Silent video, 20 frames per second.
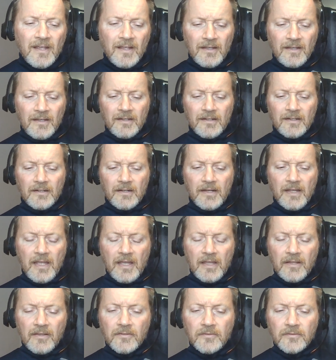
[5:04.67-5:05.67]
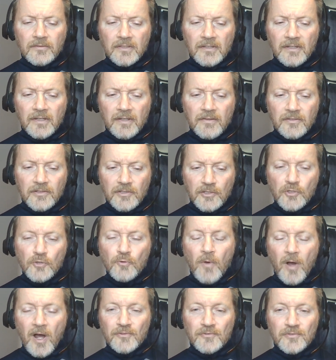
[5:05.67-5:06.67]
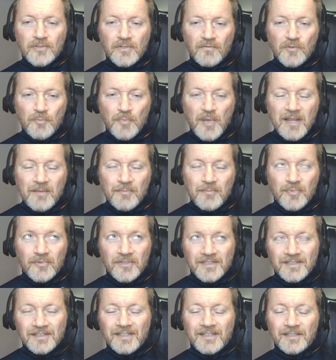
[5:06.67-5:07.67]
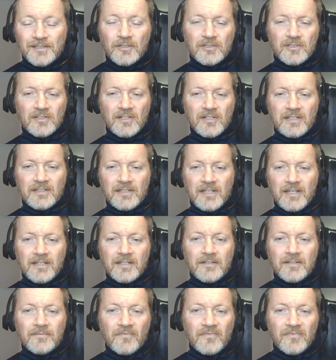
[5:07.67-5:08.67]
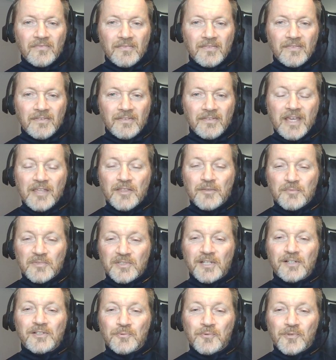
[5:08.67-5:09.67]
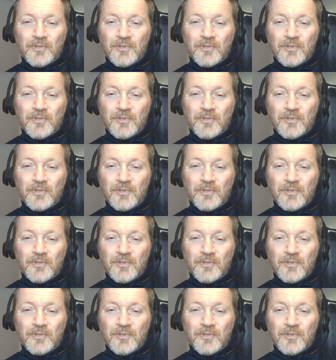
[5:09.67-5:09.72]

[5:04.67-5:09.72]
Hmm. Uh, and uh, the two authors of the paper, it, it, looks like they, they themselves were the